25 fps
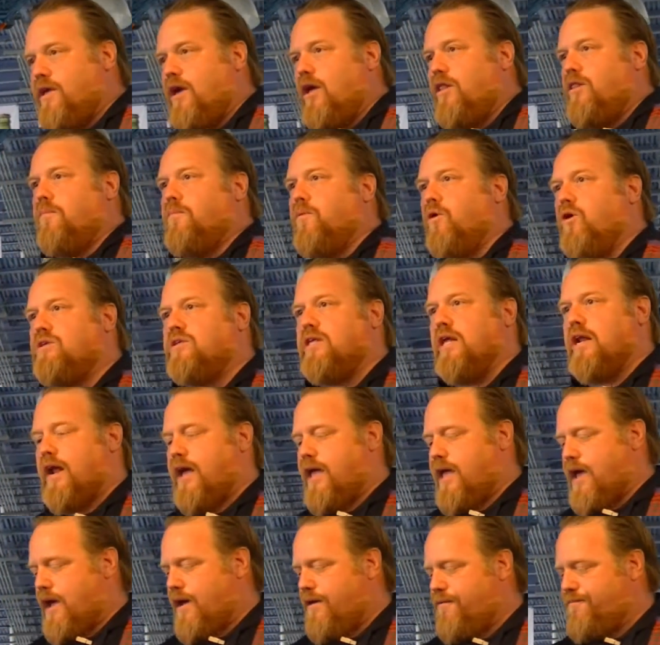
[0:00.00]
other books that I
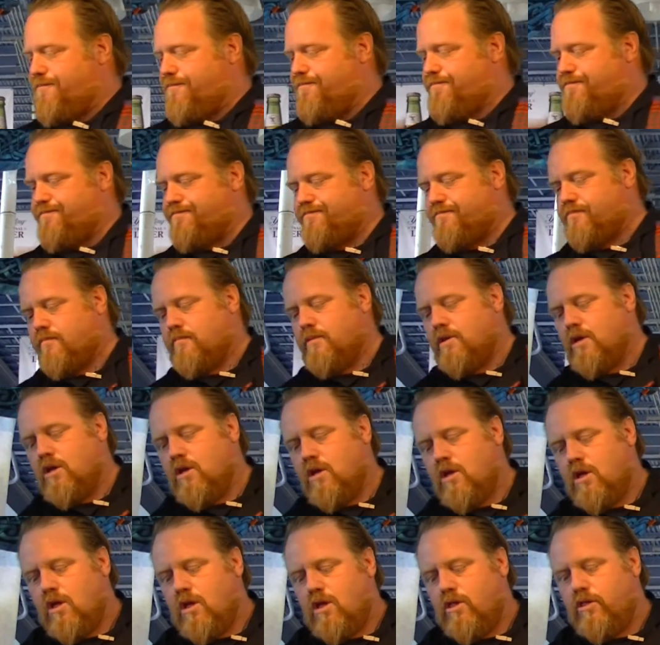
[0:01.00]

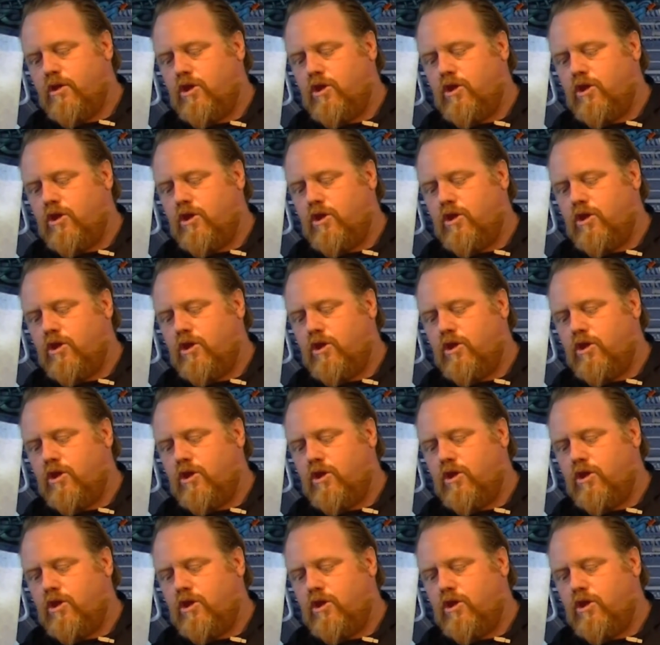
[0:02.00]
have.